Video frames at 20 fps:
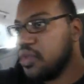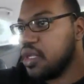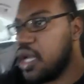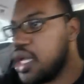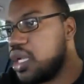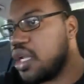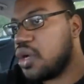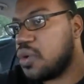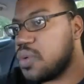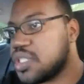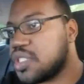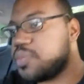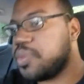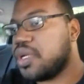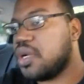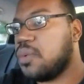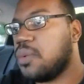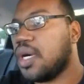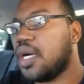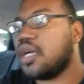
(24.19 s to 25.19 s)
I know it's
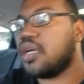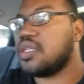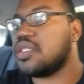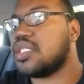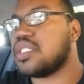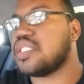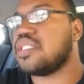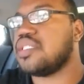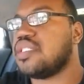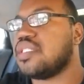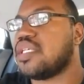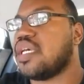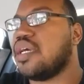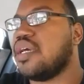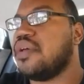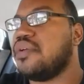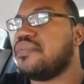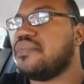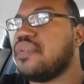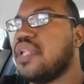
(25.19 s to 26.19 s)
been a while since
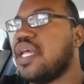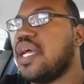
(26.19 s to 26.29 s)
I've